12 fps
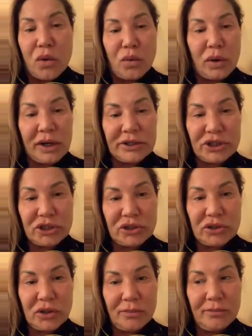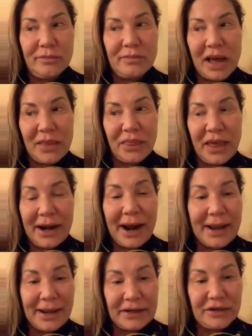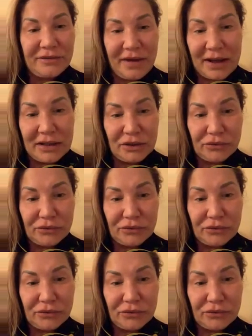which meant that I had to file